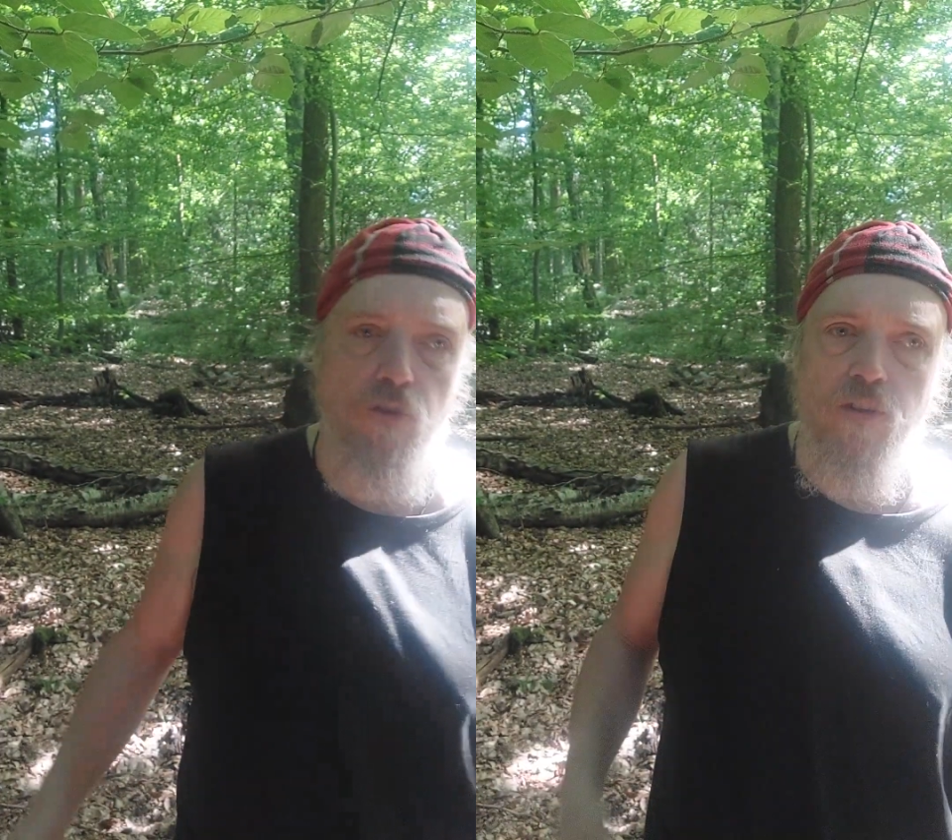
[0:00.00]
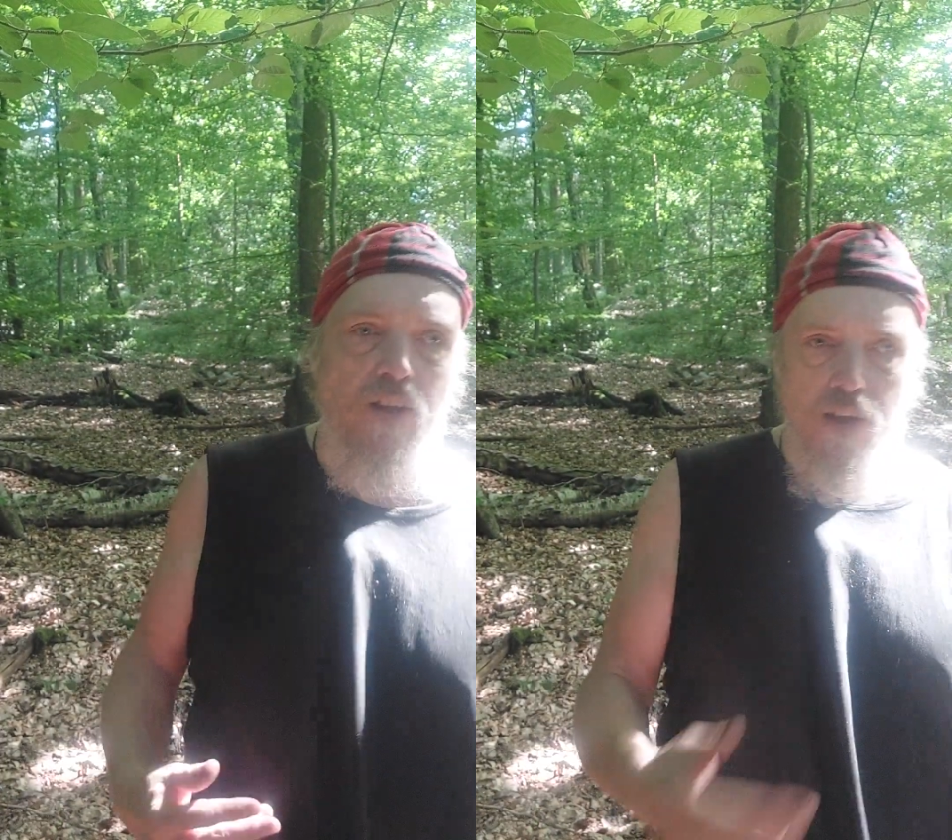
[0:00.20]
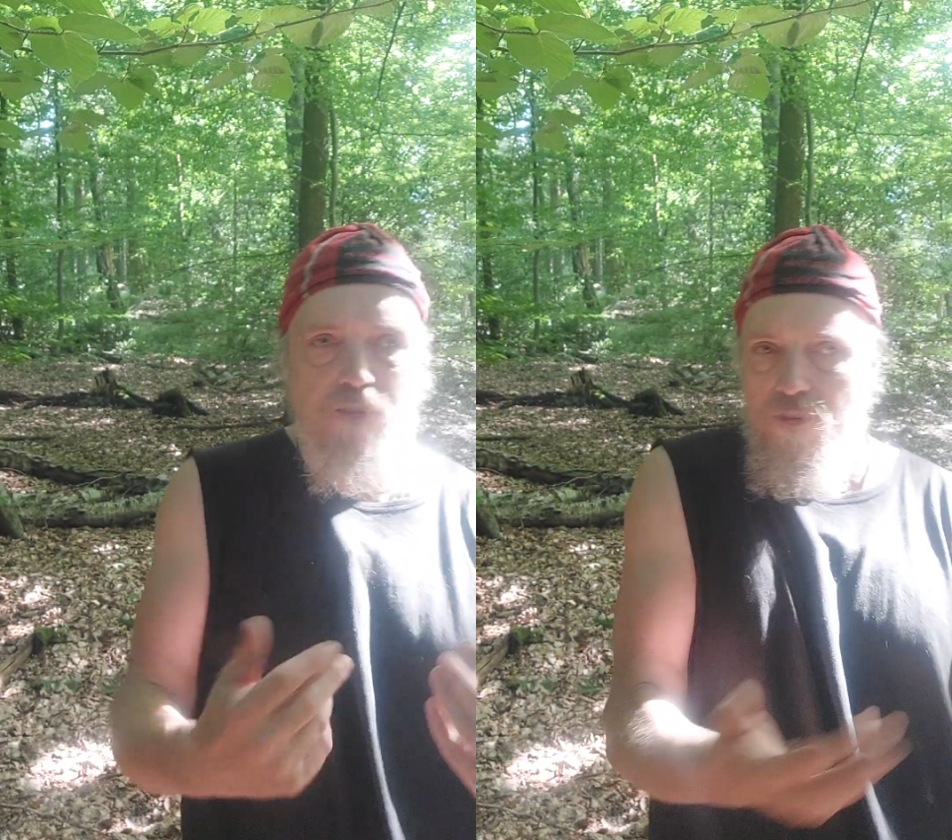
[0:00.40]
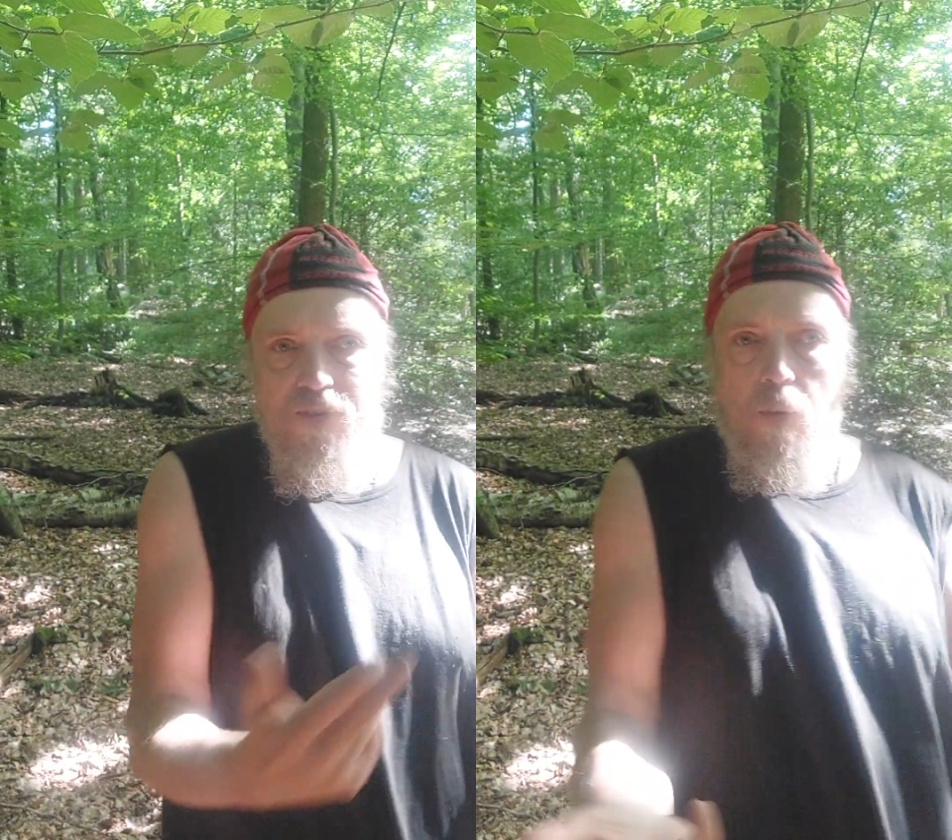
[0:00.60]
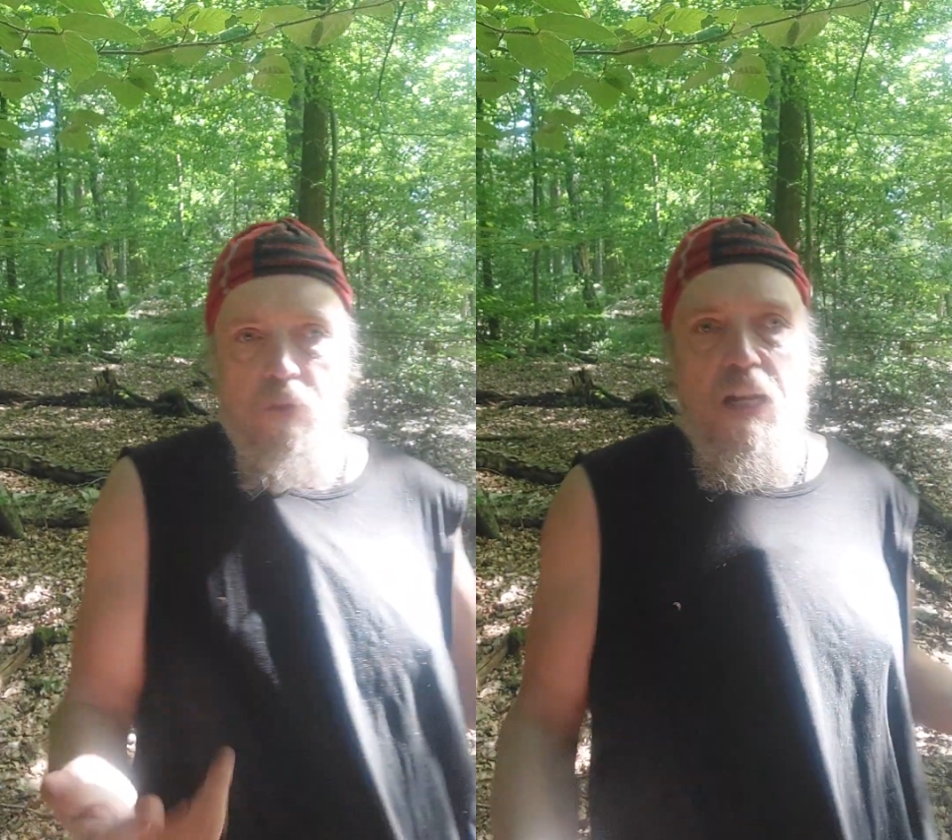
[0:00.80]
So it's
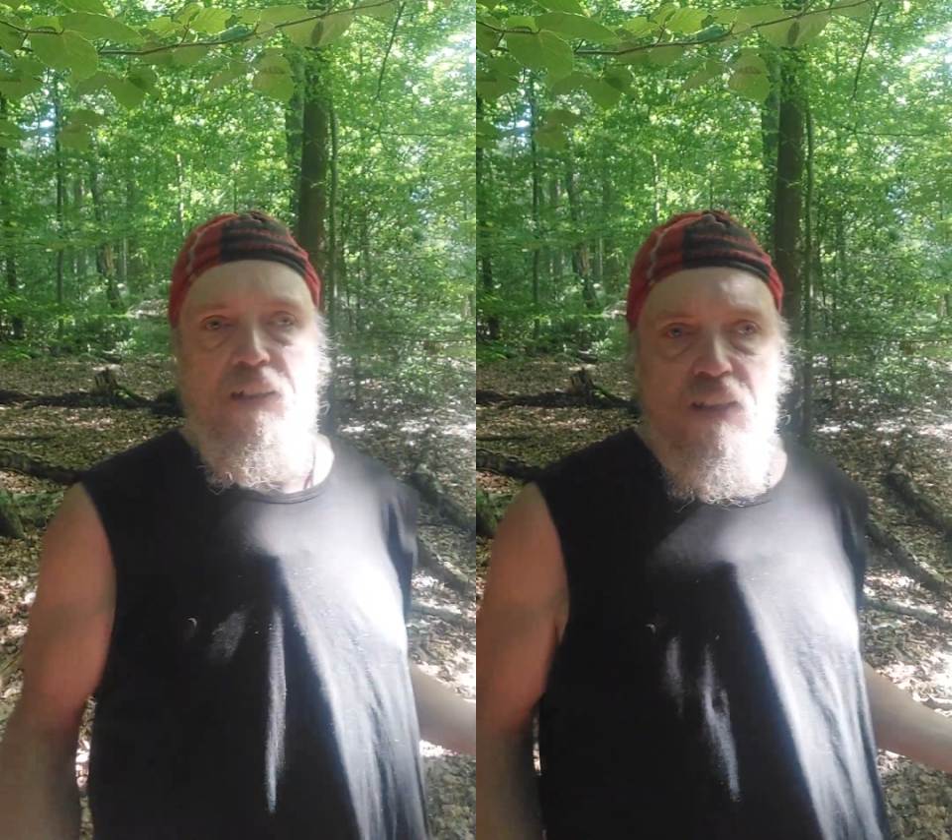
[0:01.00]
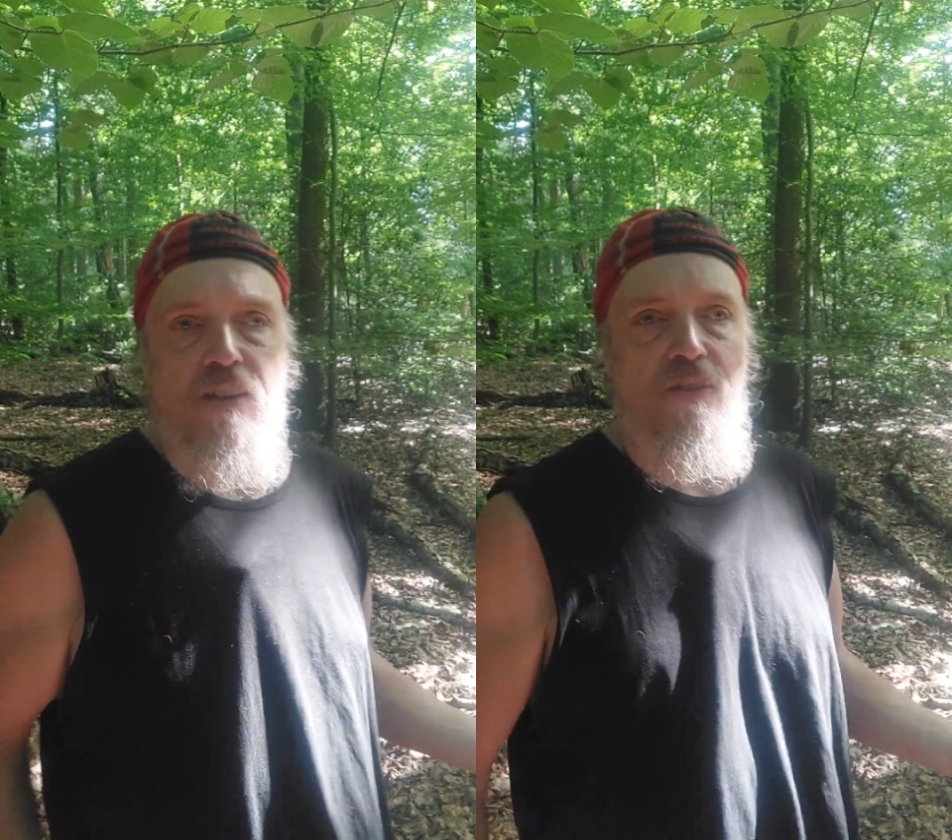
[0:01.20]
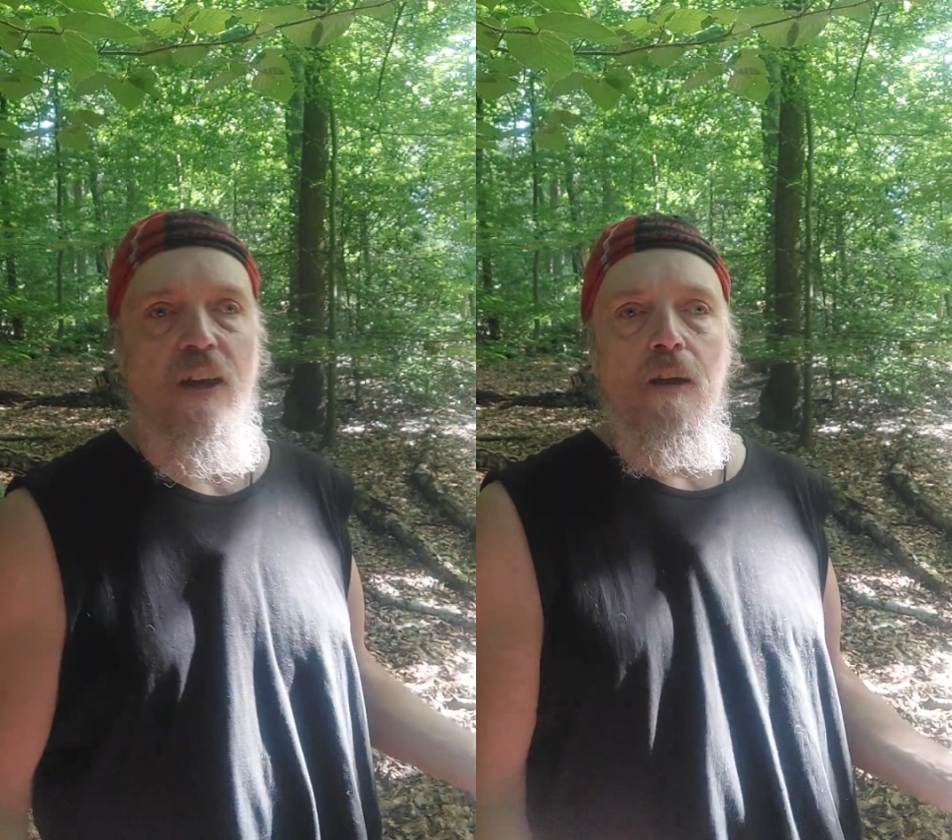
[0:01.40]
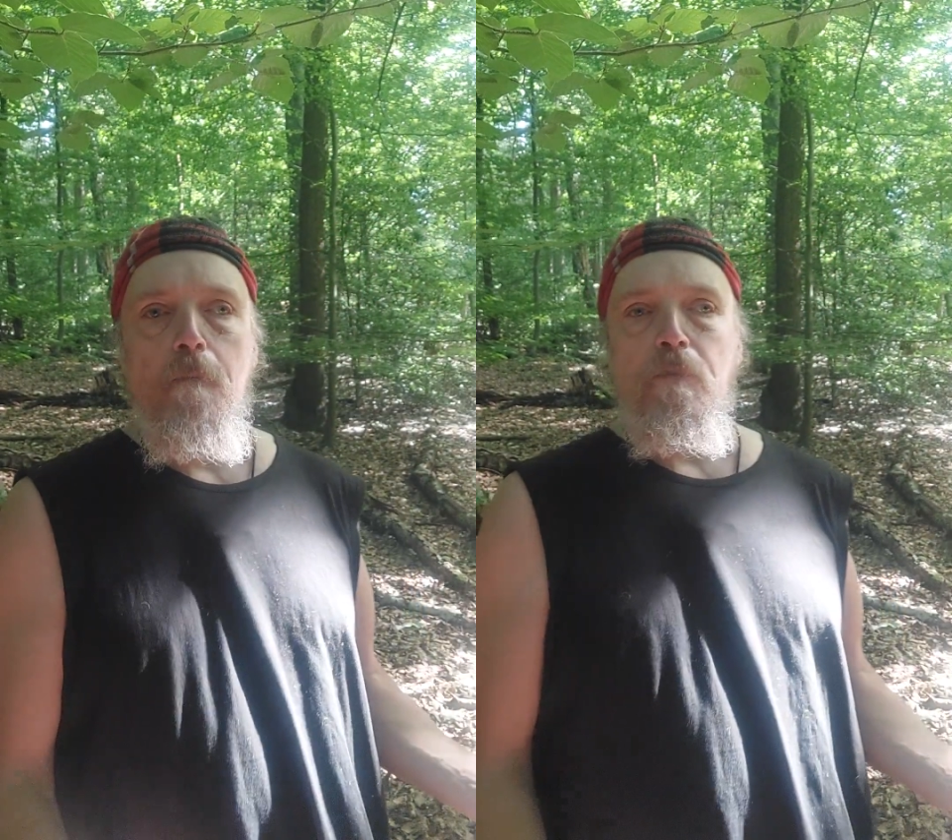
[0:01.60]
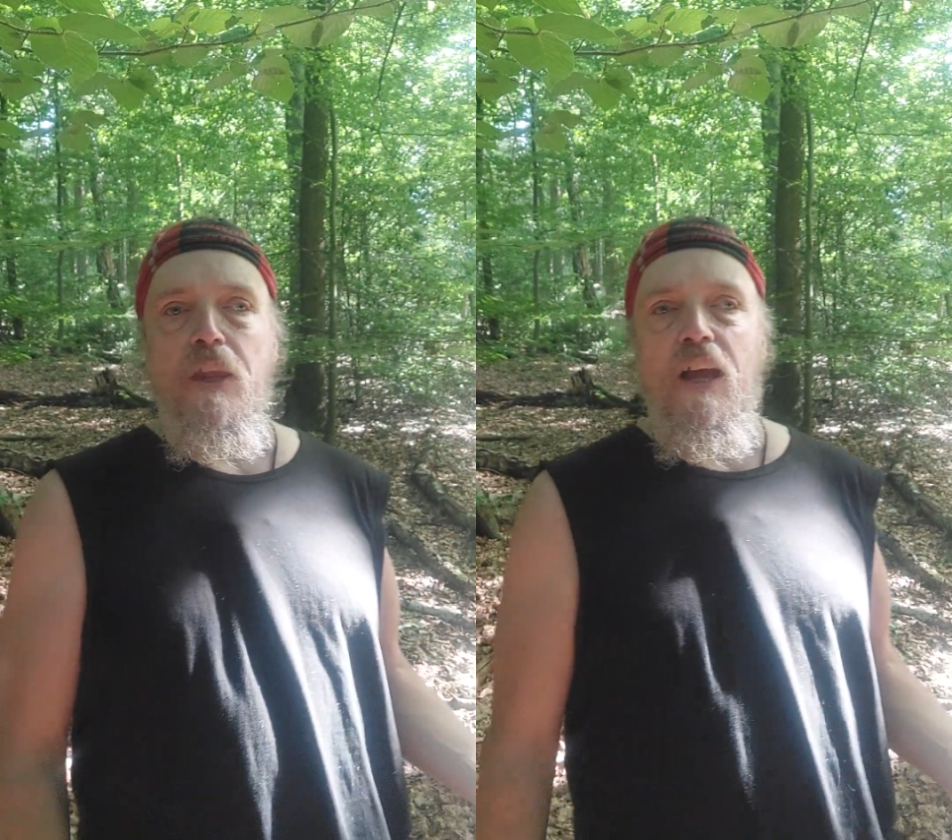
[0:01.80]
something like this.
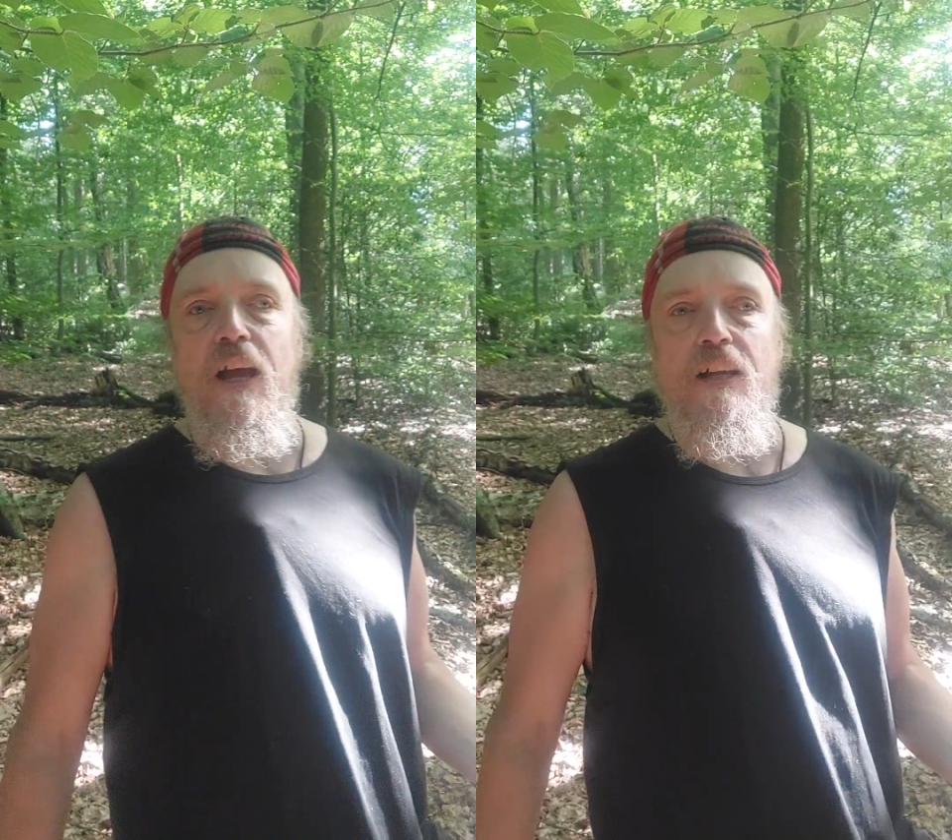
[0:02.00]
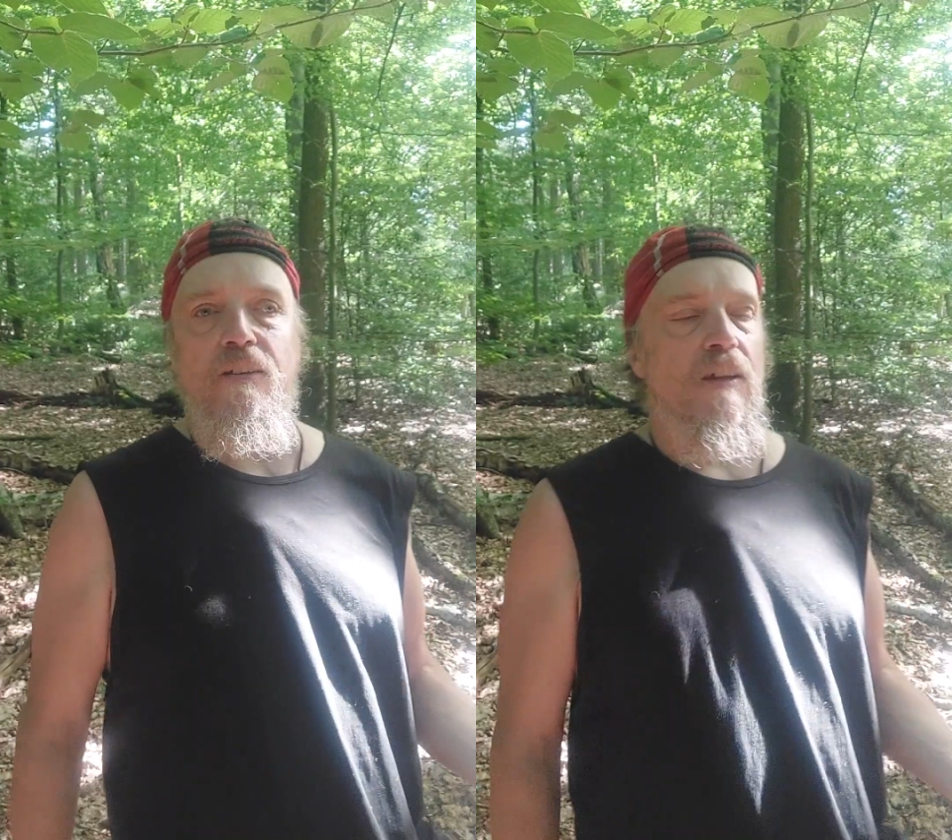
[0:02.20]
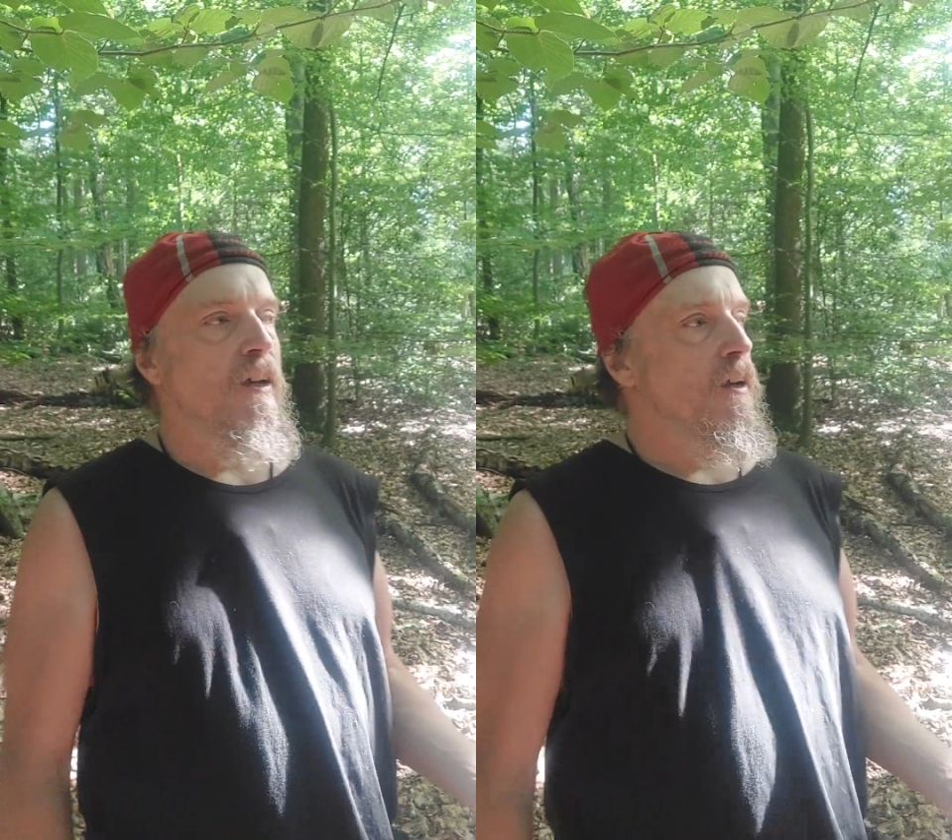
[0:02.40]
And